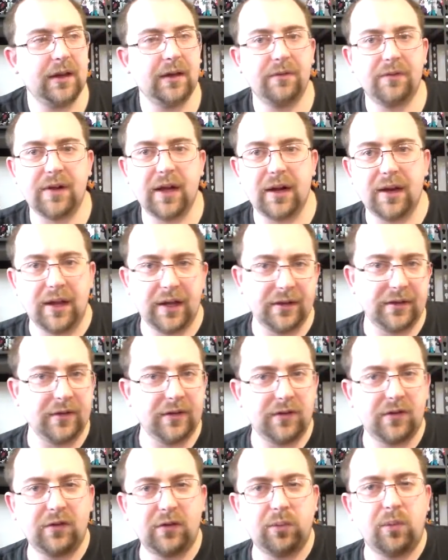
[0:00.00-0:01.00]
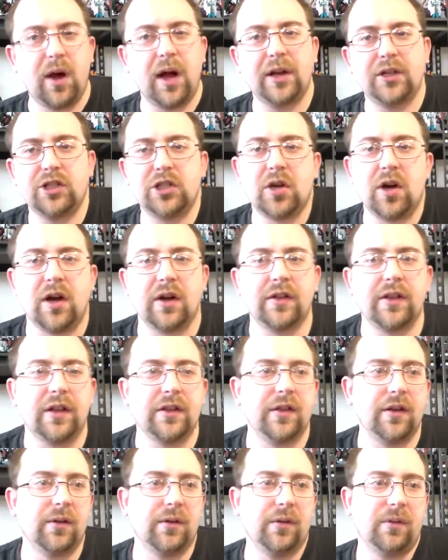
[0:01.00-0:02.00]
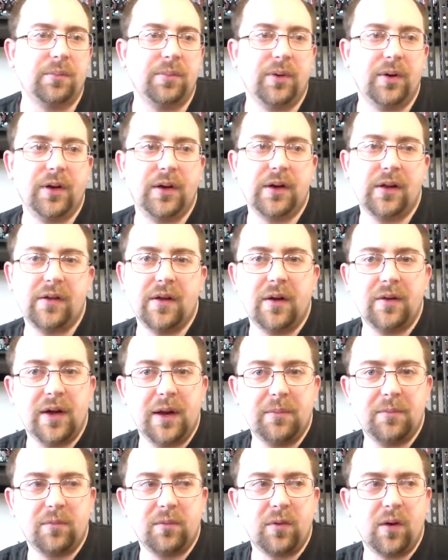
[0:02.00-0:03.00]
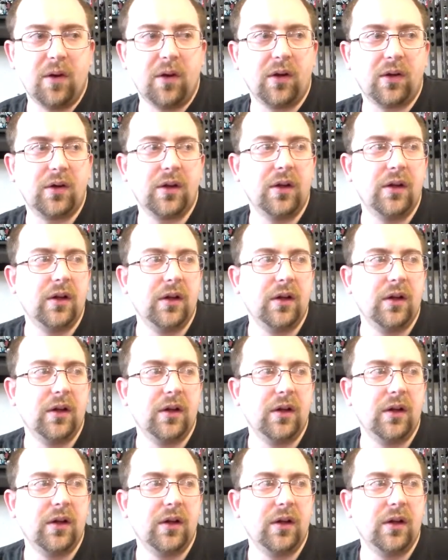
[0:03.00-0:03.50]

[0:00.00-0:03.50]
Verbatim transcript: they've got like the SWAT truck that they're putting in there named Rook.